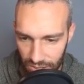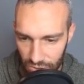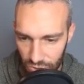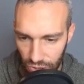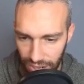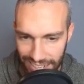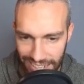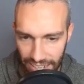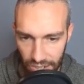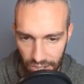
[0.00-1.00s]
Try and
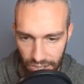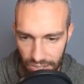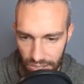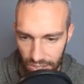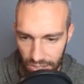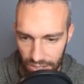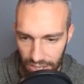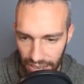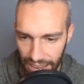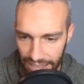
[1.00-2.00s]
Error is their
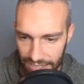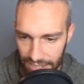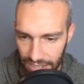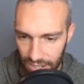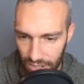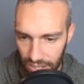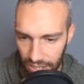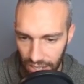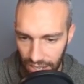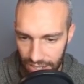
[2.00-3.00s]
@ handle, and
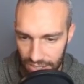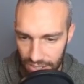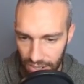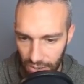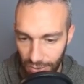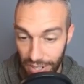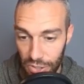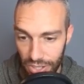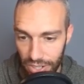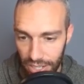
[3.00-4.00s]
Ace
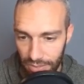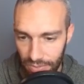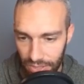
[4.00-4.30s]
Ranchura